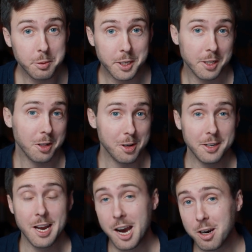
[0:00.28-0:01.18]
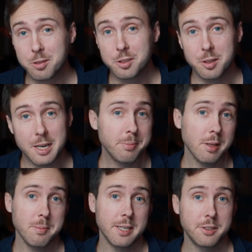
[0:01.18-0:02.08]
we're gonna learn how to
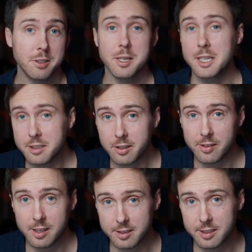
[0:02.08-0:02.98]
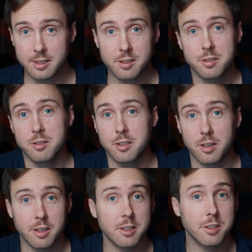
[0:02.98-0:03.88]
implement new intervals into
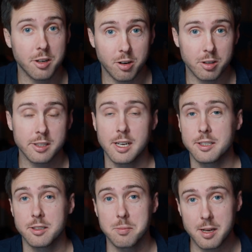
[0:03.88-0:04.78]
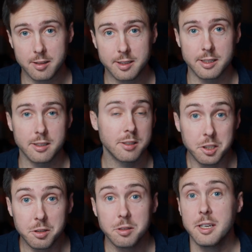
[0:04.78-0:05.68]
your chords and your melodies
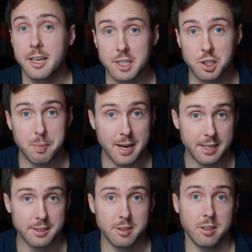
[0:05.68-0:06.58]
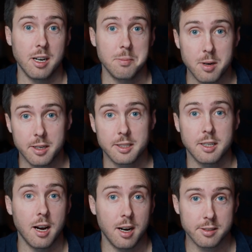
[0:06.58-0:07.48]
to expand your harmonic
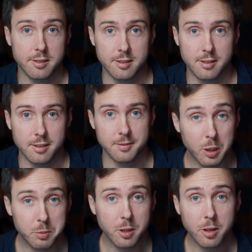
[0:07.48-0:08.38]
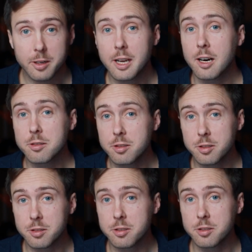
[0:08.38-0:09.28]
arsenal. When we learn how to
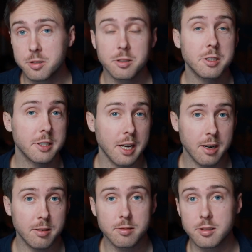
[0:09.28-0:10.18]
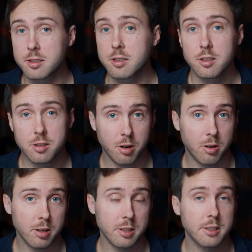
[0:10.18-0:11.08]
use new sounds,
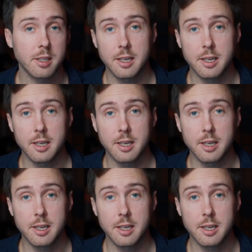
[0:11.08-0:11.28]
chords,